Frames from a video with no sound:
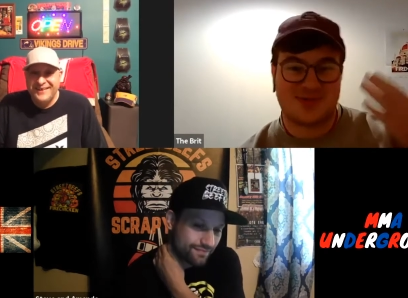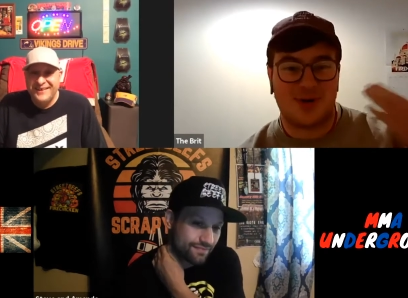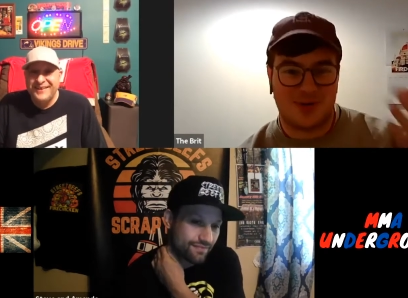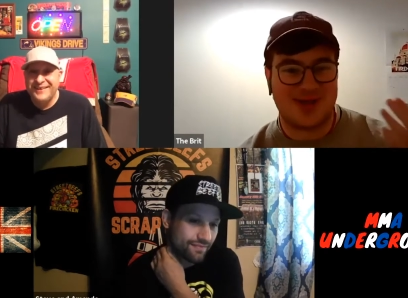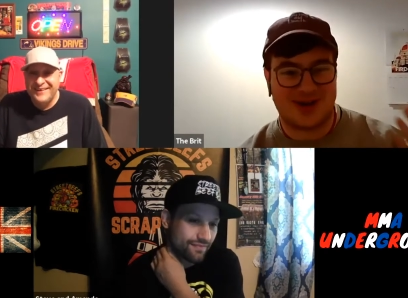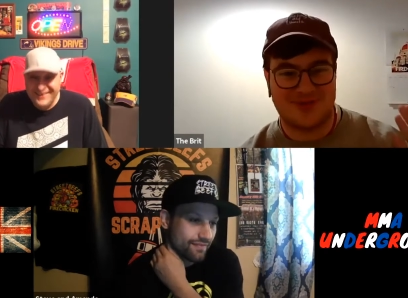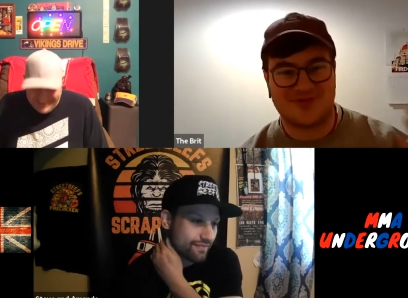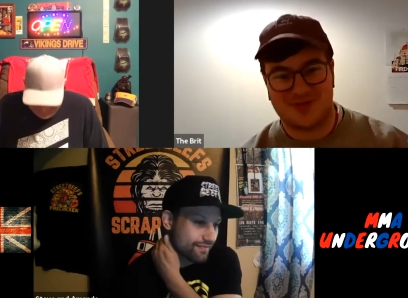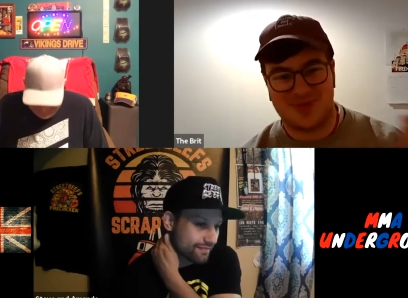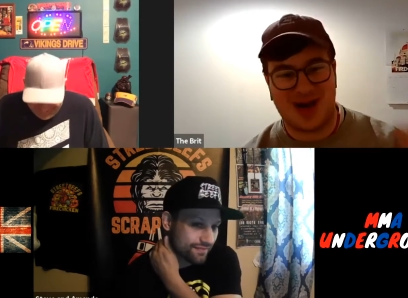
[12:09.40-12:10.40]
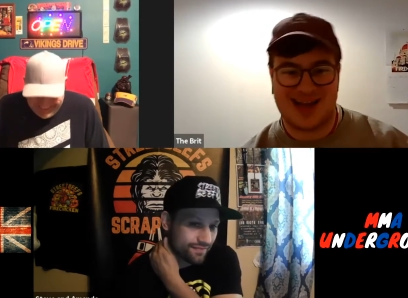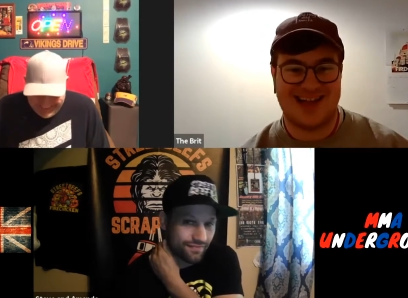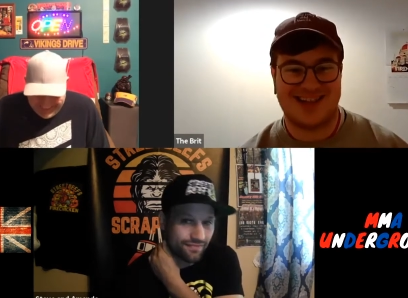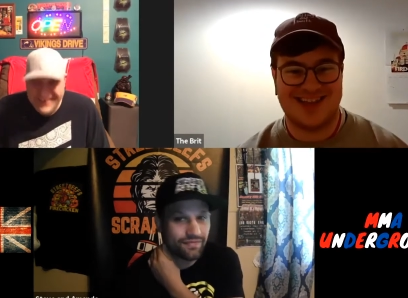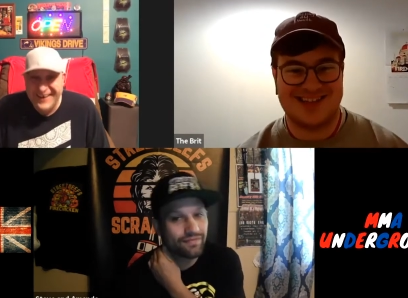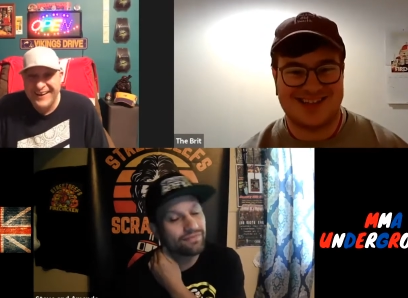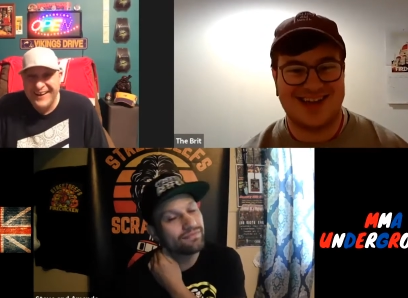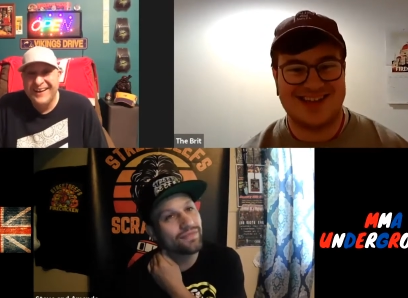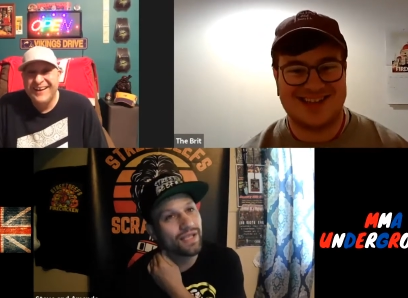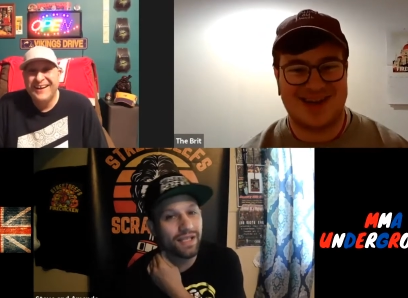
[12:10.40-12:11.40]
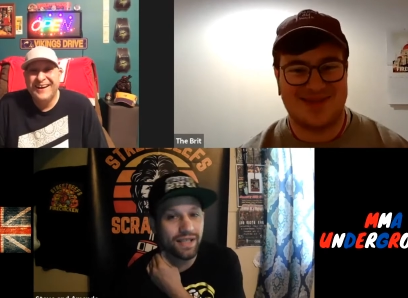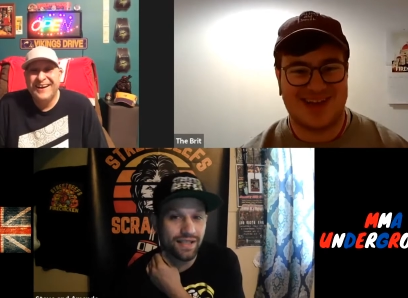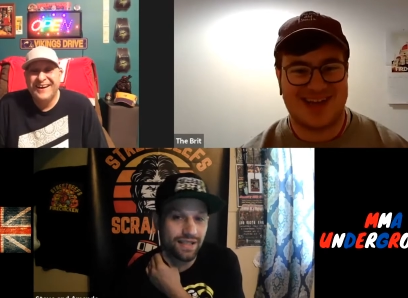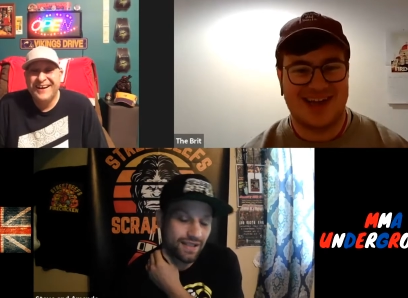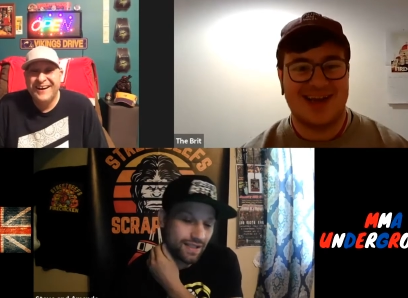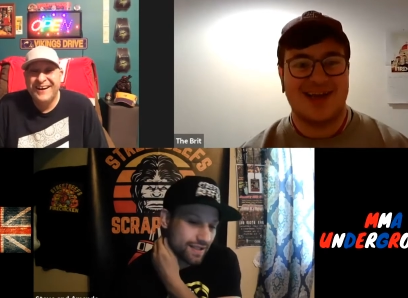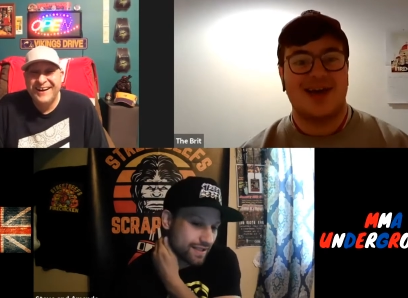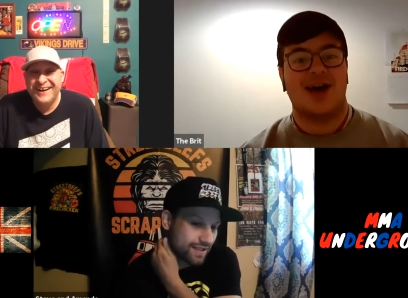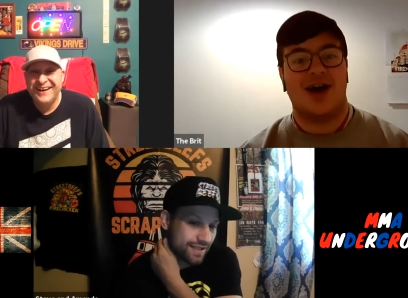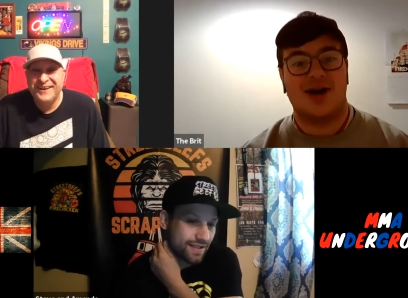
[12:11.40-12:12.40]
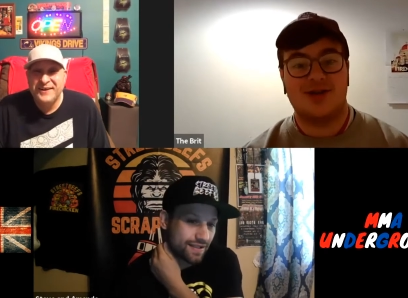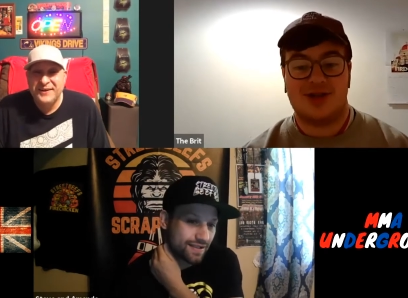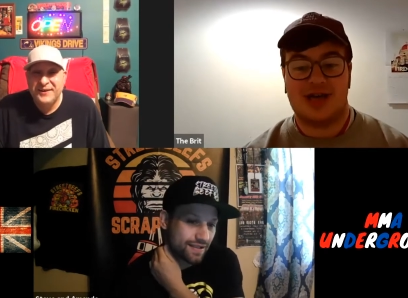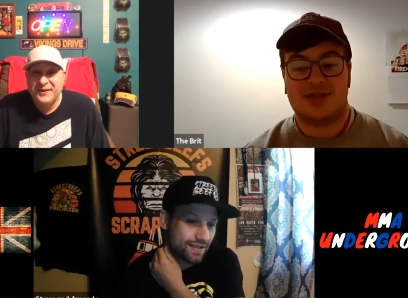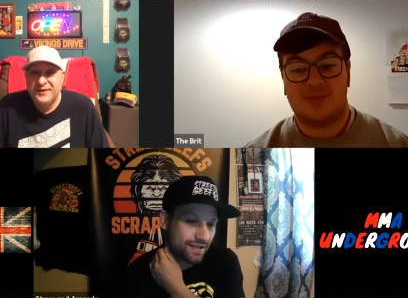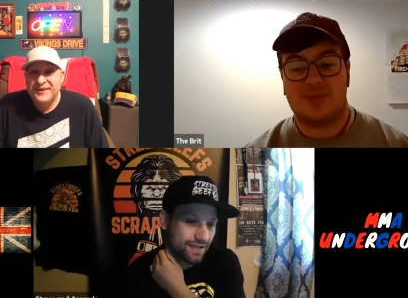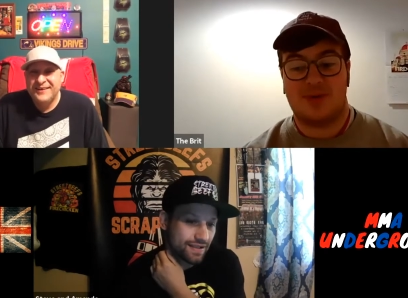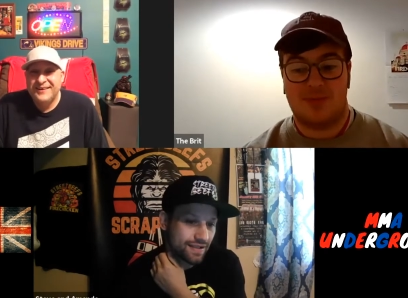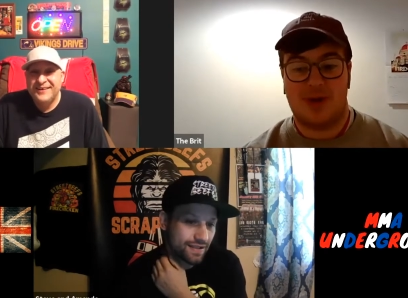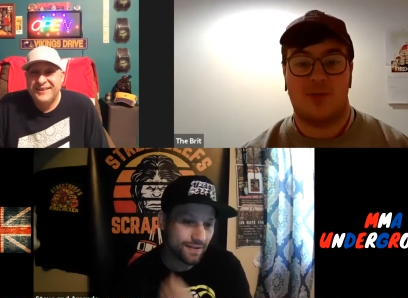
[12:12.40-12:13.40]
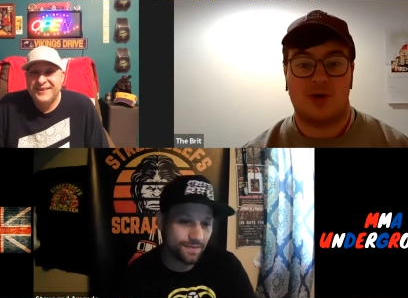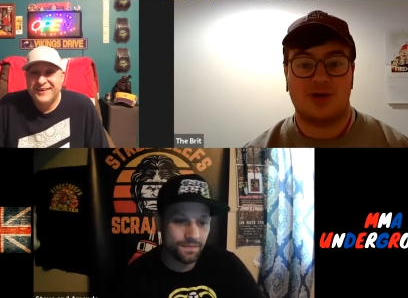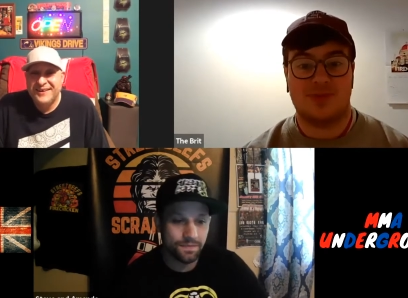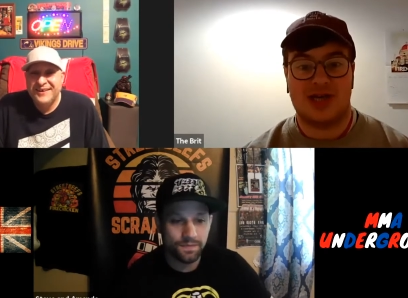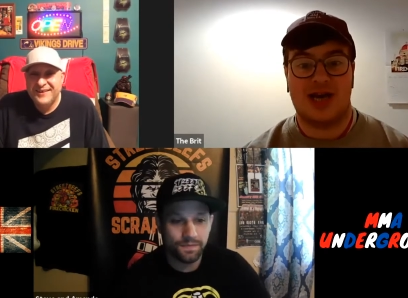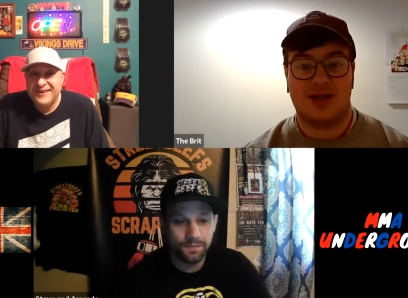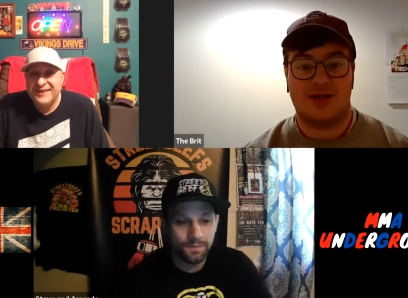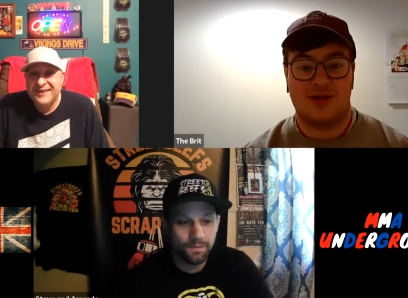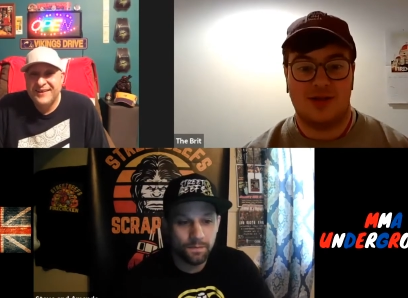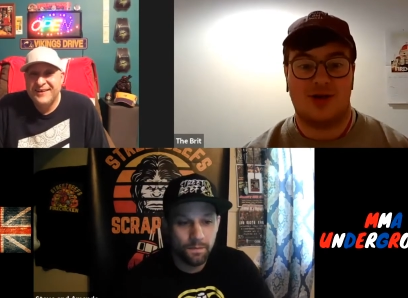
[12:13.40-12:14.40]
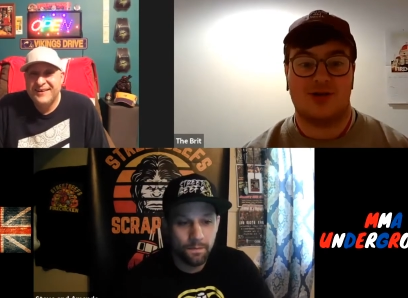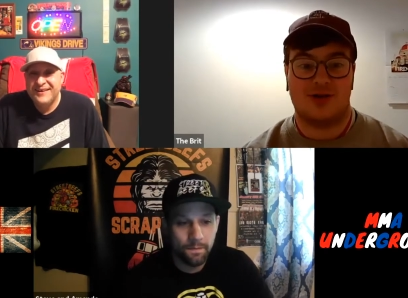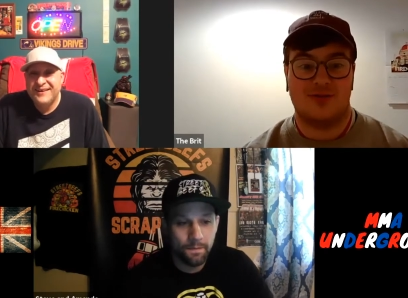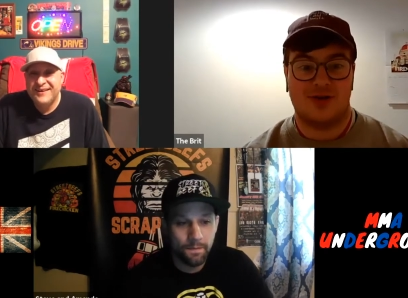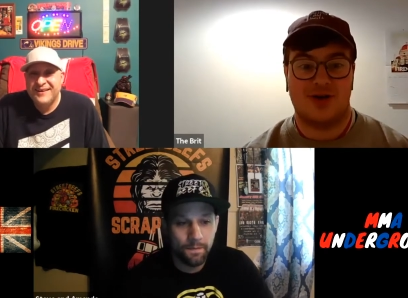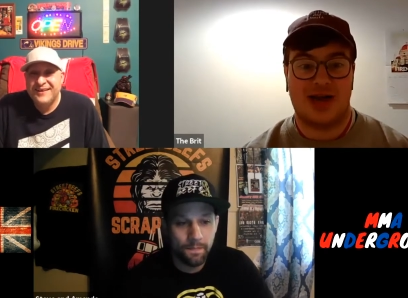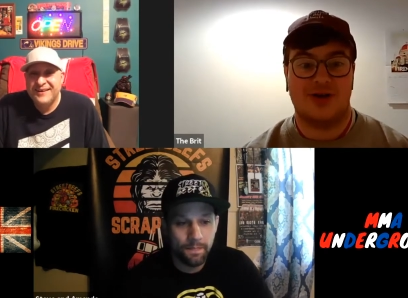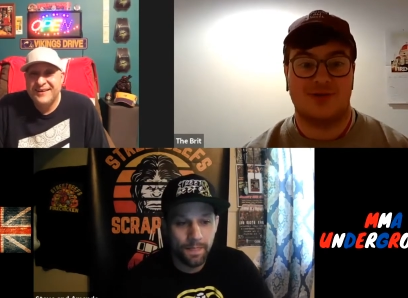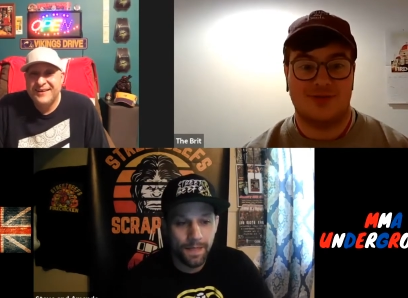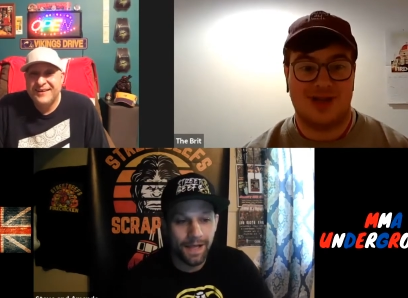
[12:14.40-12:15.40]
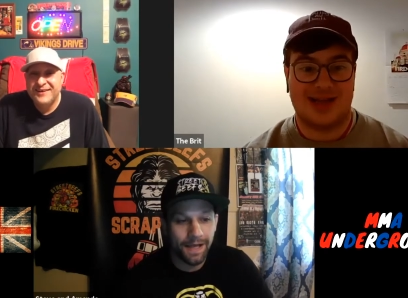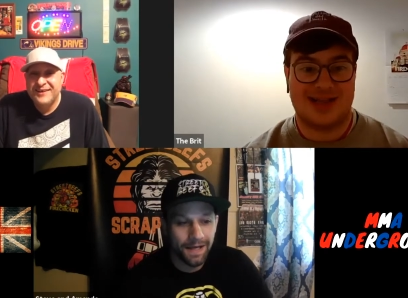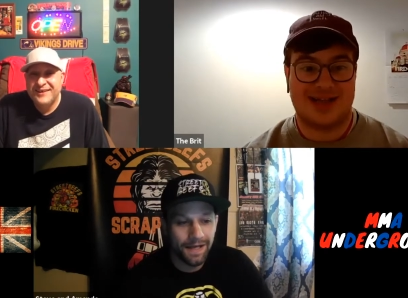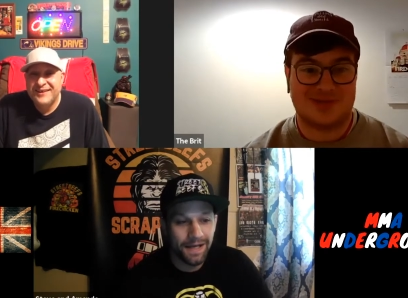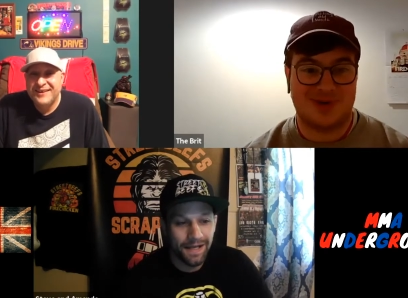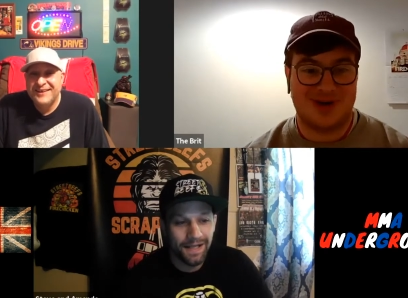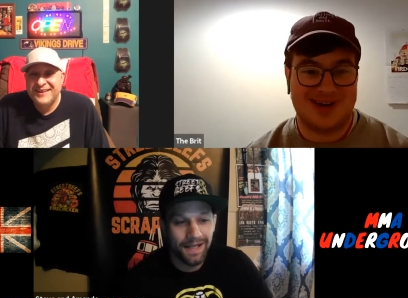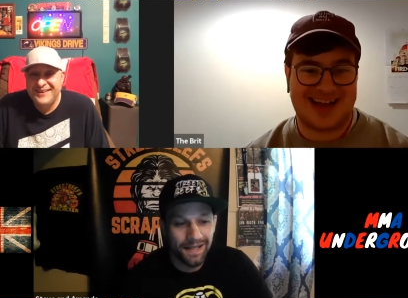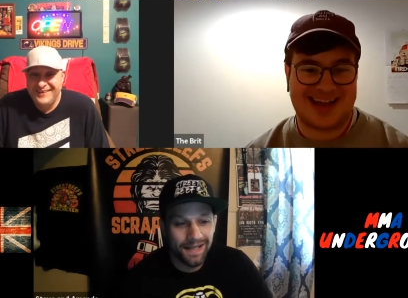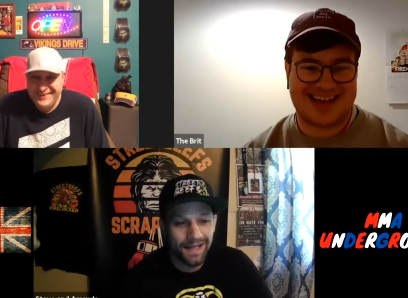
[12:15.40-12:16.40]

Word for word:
Speaker 1: what would be going through my head the entire time. Like hundred thousand people might watch me get knocked the fuck out. Like that's what. Like